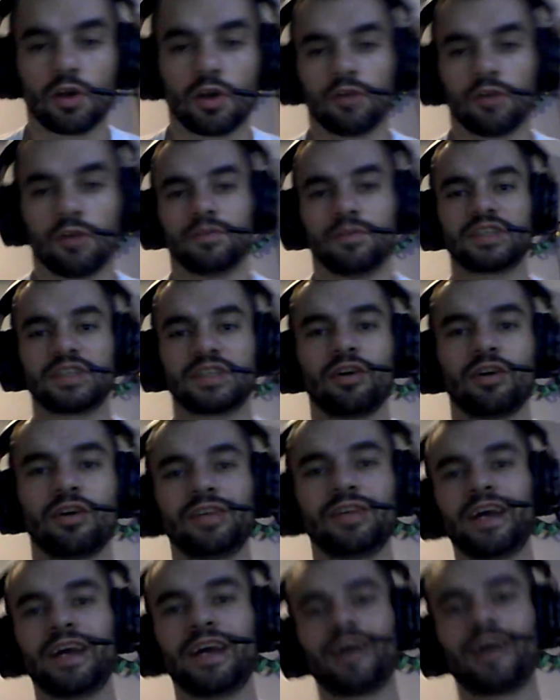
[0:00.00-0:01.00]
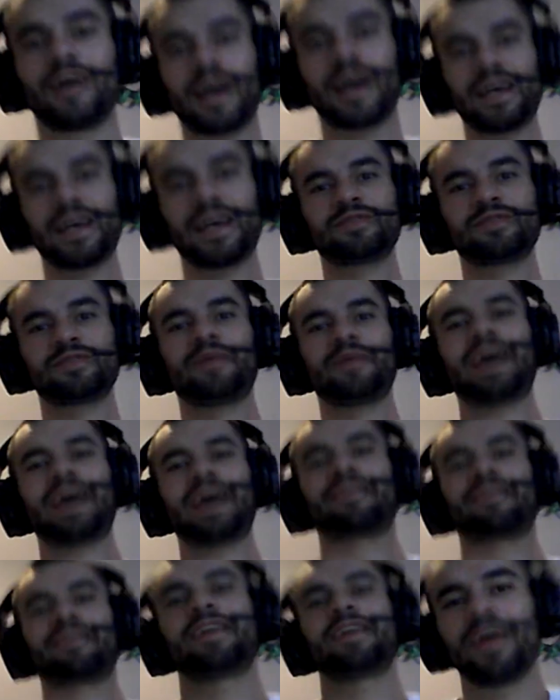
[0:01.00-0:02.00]
What's going down, guys? We back with
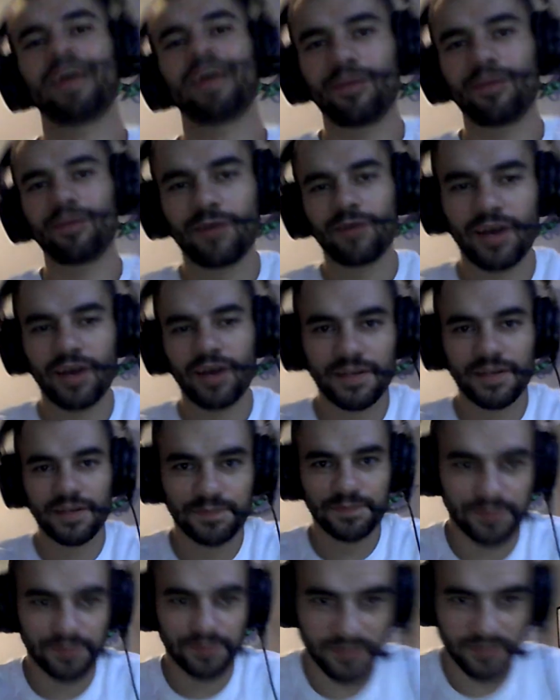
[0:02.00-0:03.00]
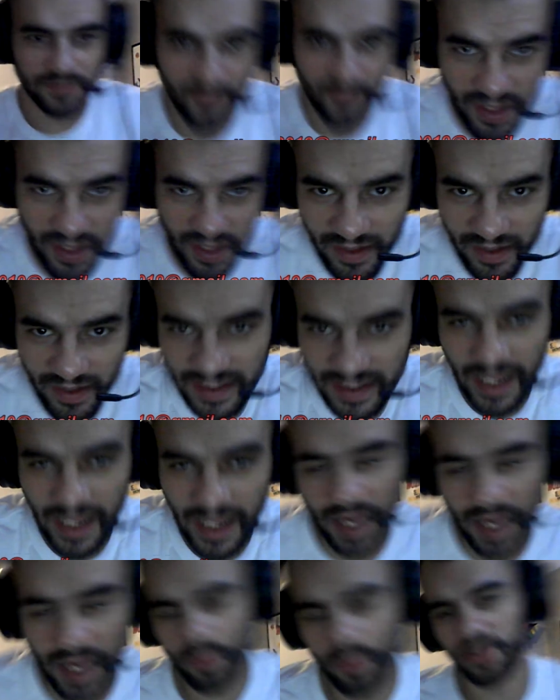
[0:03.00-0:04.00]
another one. Today
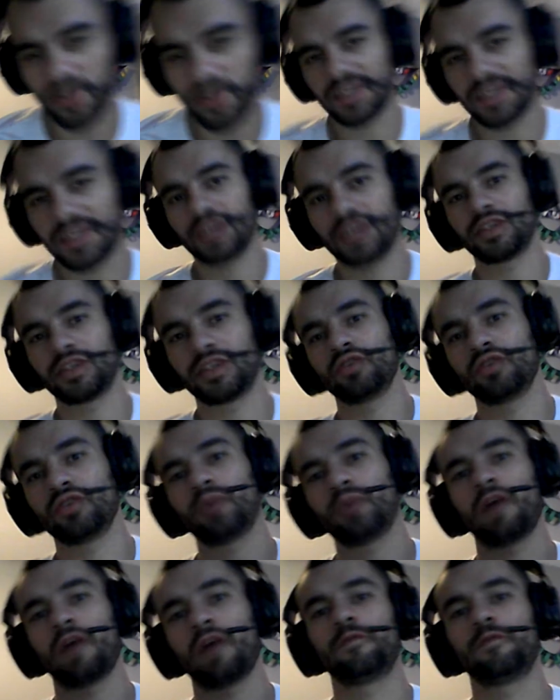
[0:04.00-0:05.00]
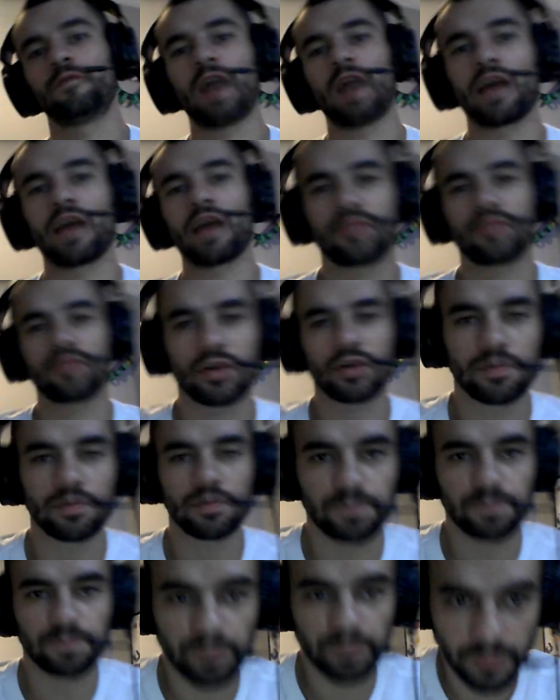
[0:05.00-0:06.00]
I'm gonna be teaching you about Fiverr,
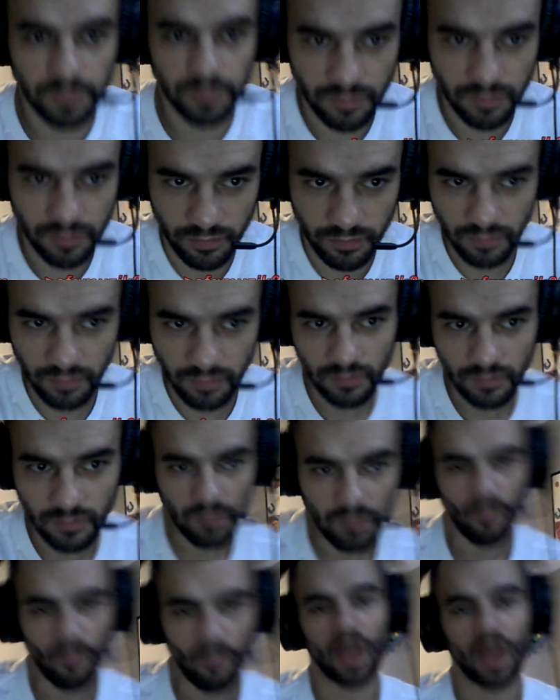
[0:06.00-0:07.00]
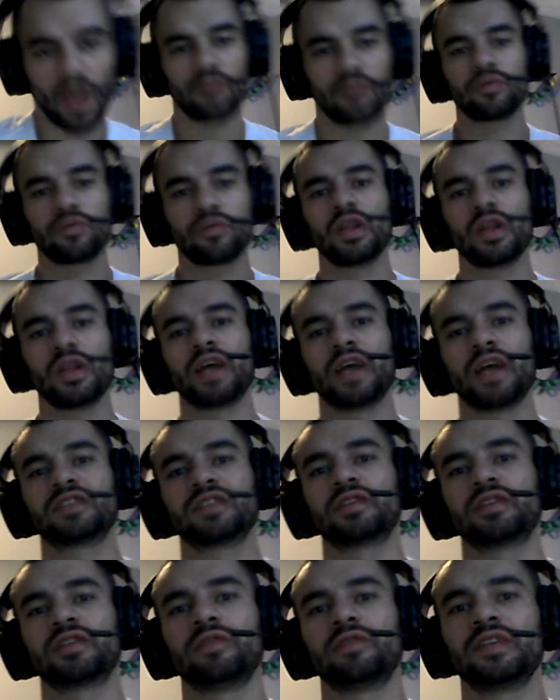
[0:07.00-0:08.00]
a freelance
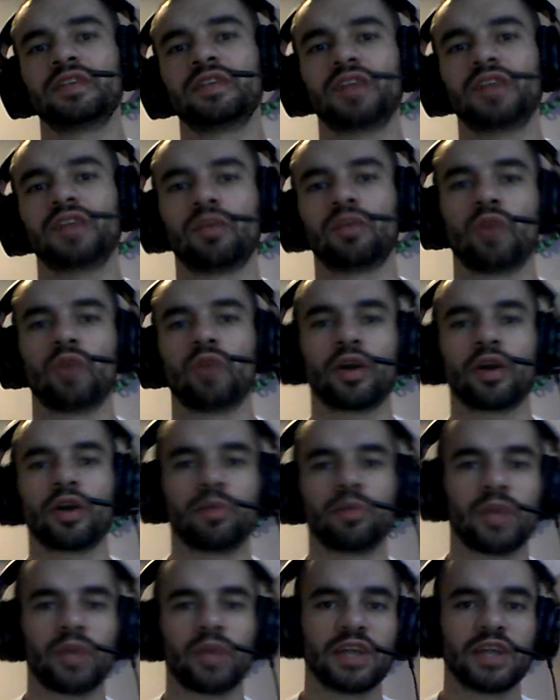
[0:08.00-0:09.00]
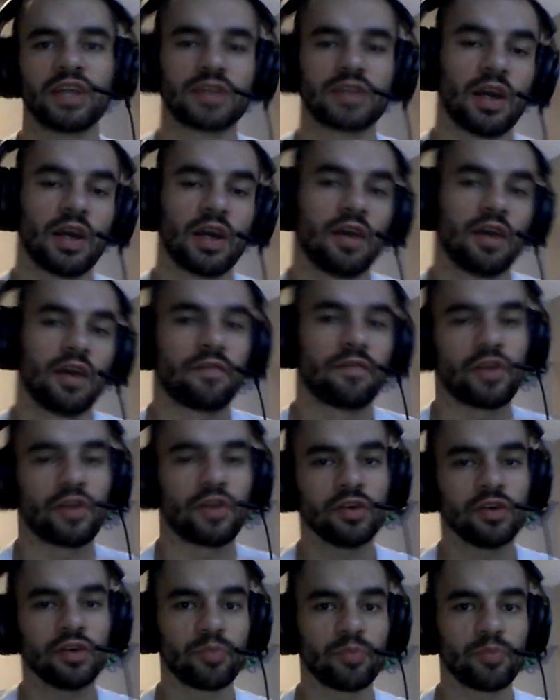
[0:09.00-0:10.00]
service and a marketplace for
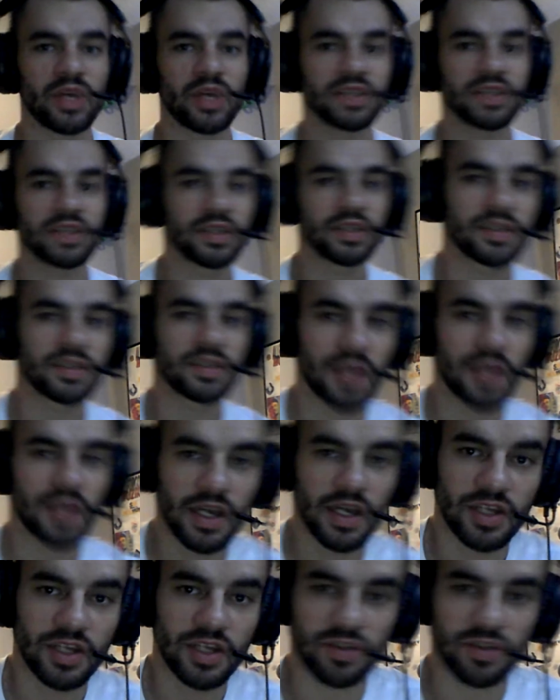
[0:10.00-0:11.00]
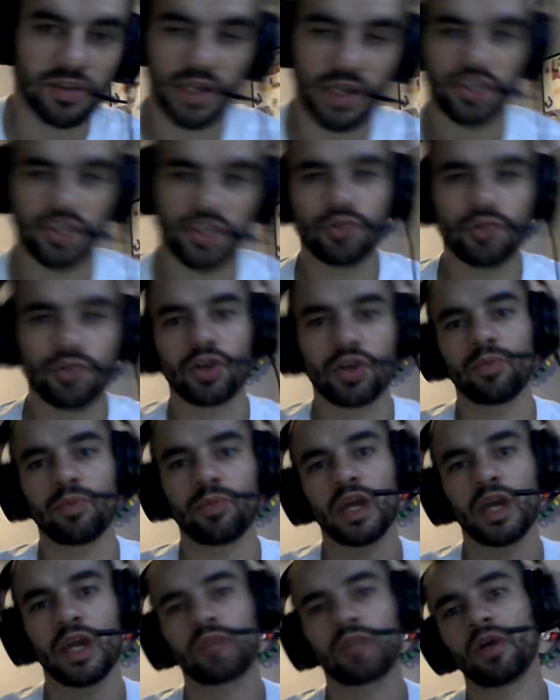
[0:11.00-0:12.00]
your business so that you can
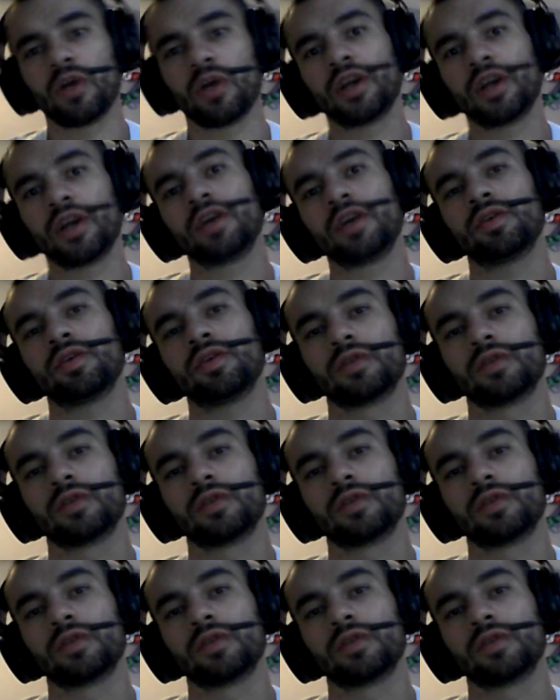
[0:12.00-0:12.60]
make money